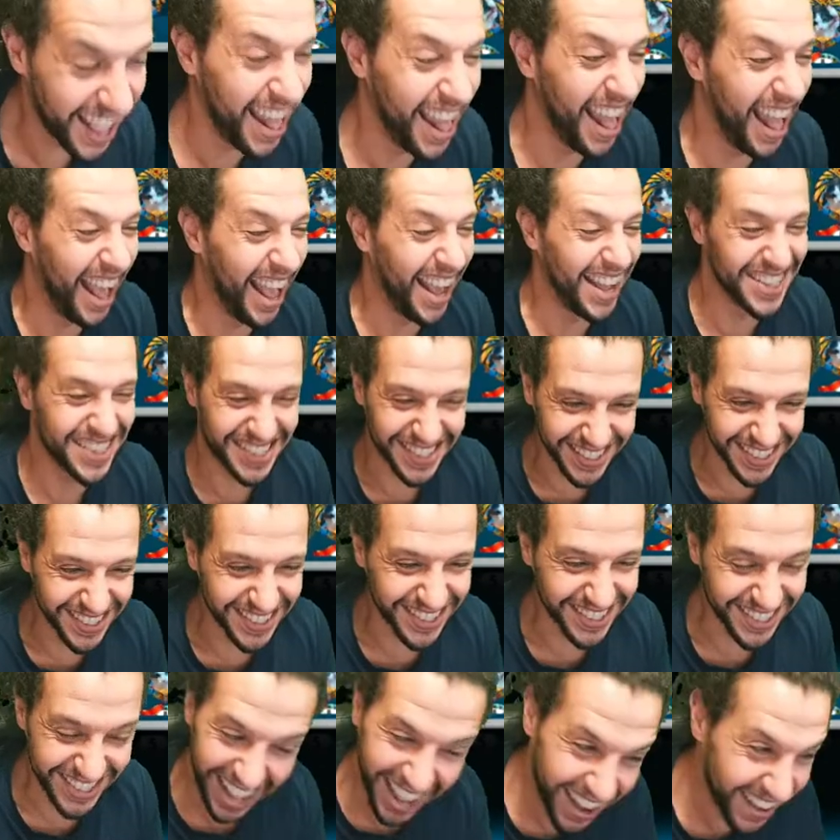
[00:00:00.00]
it's
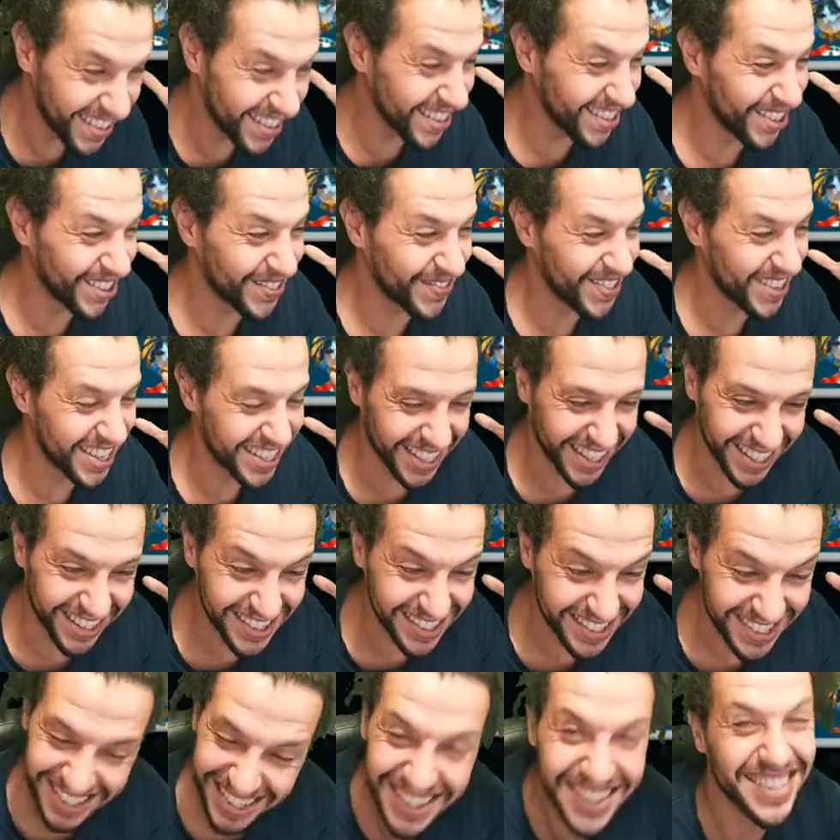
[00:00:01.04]
all good. Now you look better.
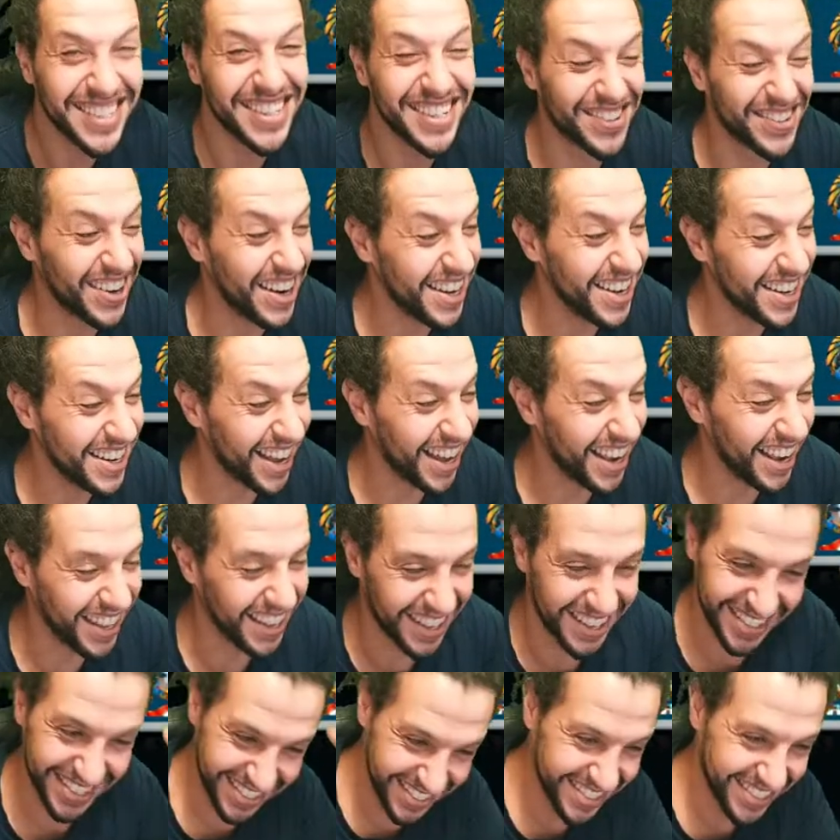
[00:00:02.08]
Look green
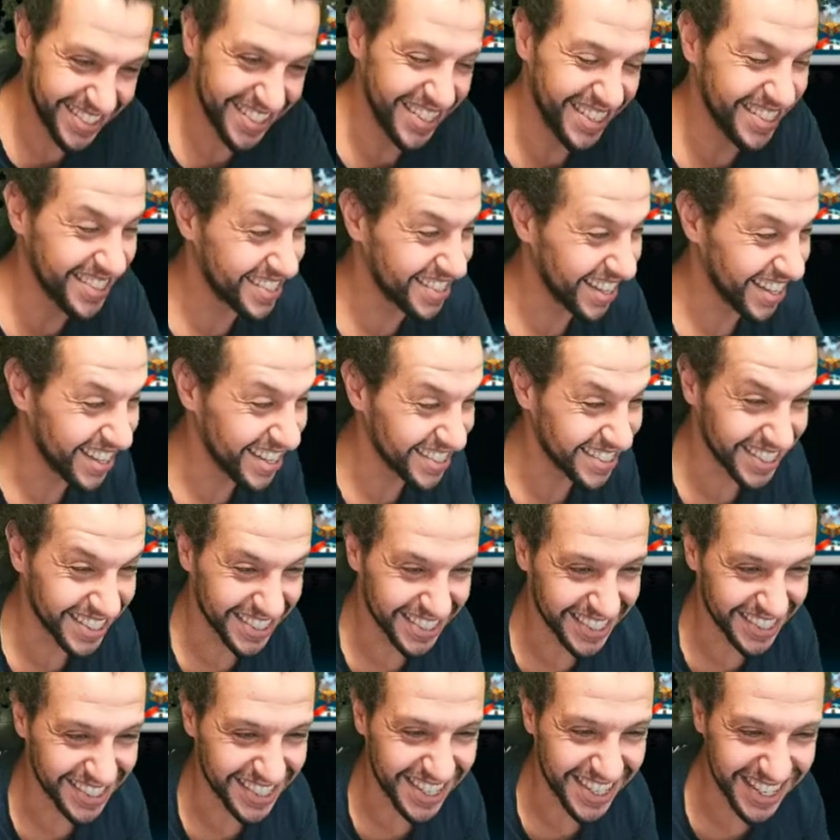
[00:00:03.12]
color. Easier,
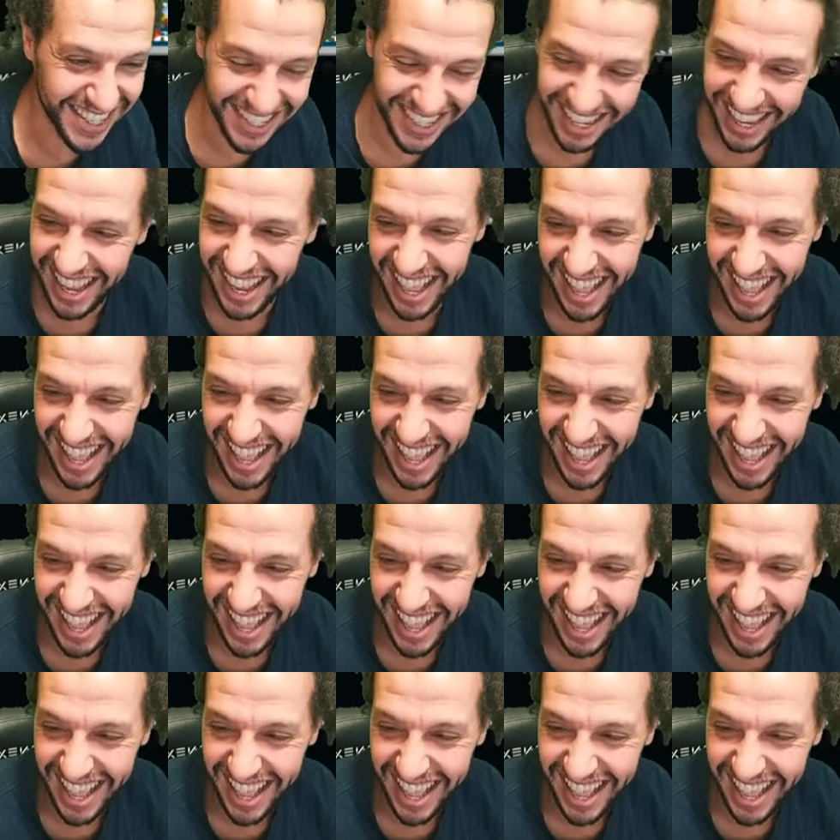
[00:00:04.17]
easier to see.